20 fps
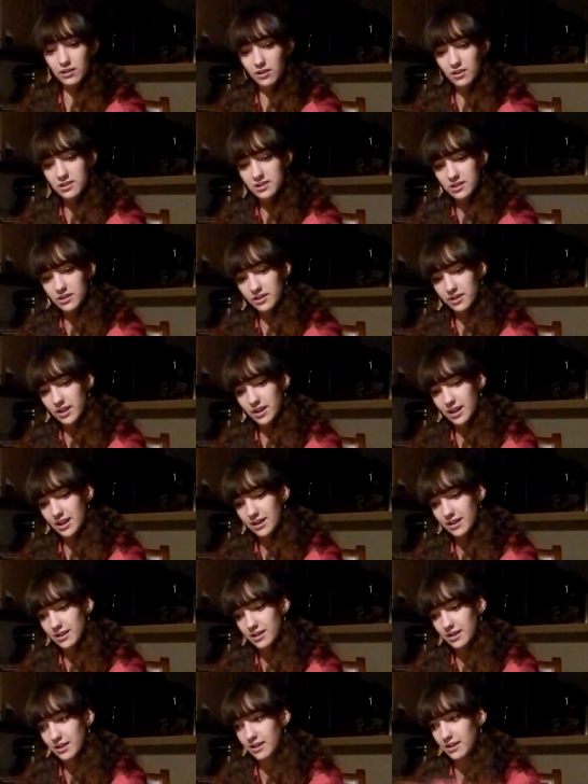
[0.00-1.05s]
It looks good.
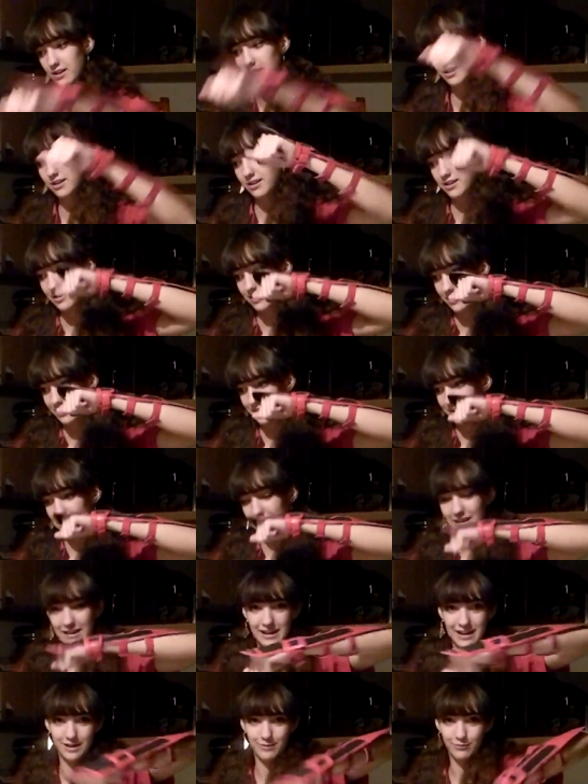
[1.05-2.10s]

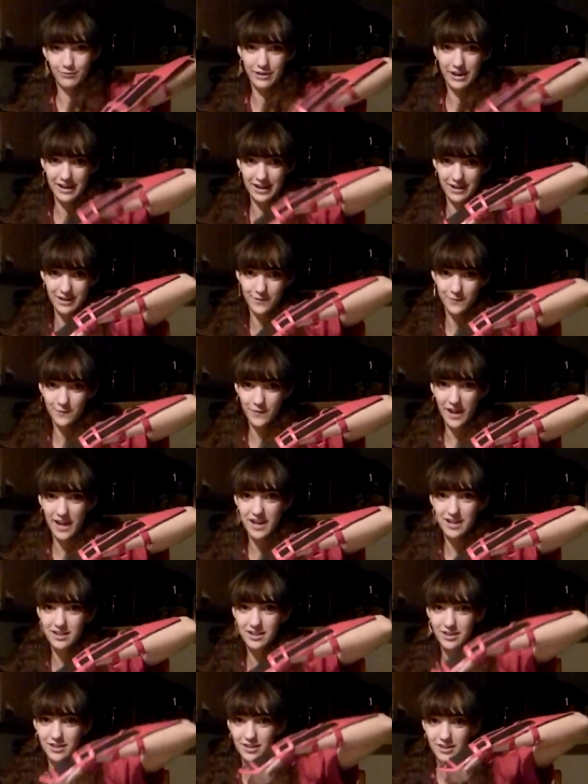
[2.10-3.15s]
And I'm ready to
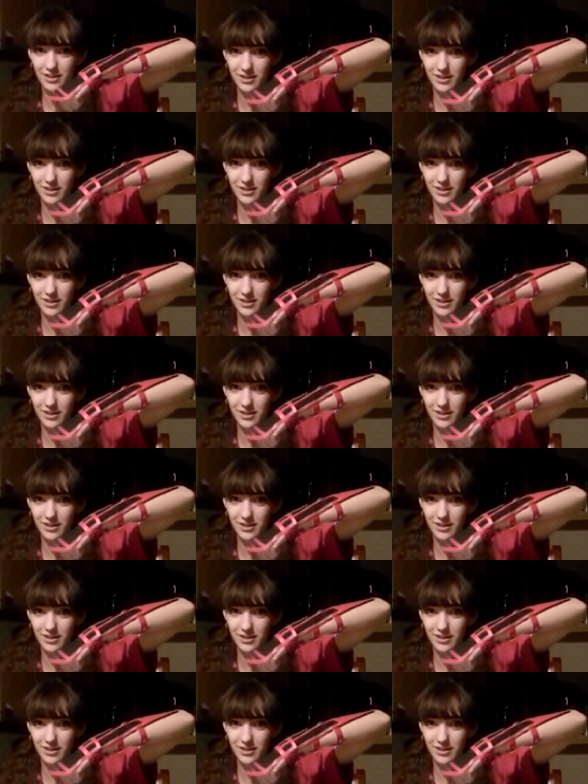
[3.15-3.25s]
fight.